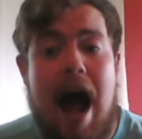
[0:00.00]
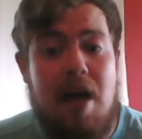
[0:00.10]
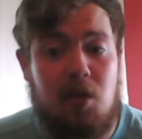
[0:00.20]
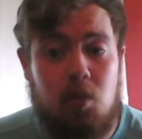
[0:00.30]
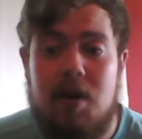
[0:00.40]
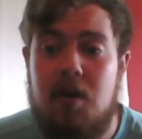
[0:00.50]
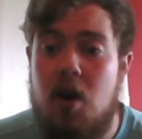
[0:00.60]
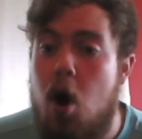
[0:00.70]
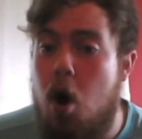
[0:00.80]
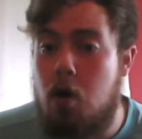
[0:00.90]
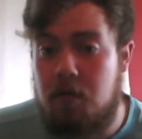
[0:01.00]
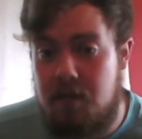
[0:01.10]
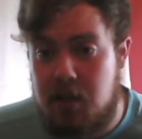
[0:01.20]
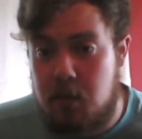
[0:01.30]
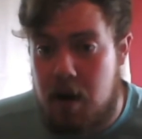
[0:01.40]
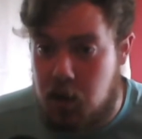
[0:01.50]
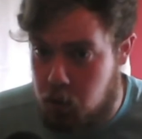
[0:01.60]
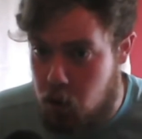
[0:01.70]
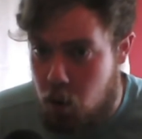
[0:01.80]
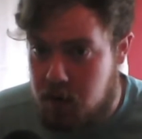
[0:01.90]
and the winner of this match
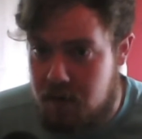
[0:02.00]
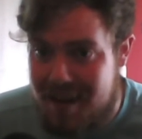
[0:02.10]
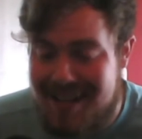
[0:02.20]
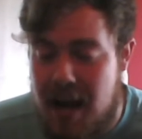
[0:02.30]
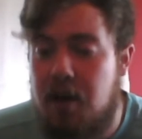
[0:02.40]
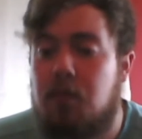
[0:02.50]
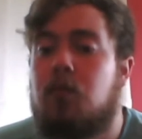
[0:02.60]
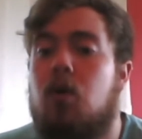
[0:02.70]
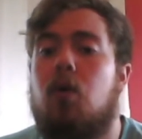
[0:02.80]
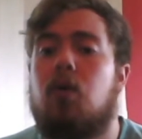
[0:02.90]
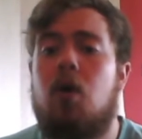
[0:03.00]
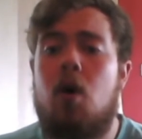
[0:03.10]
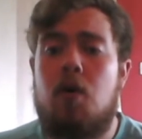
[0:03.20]
will go on to face Adam Cole